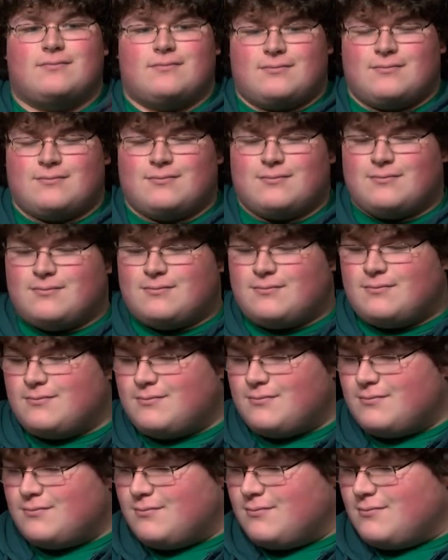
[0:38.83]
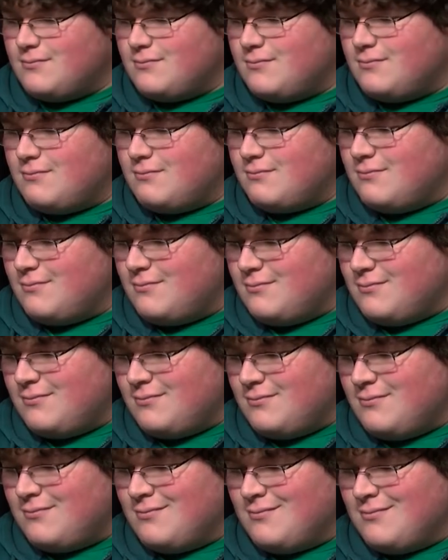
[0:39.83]

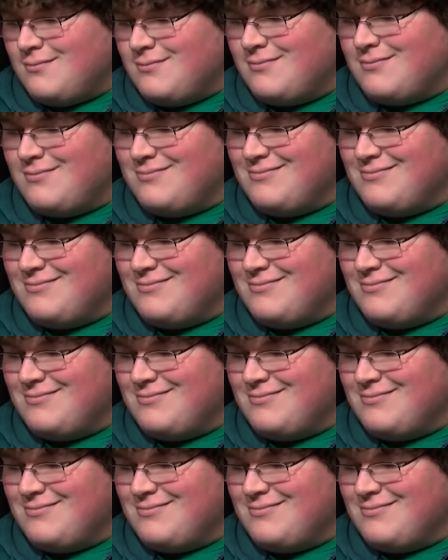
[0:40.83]
(no one is talking)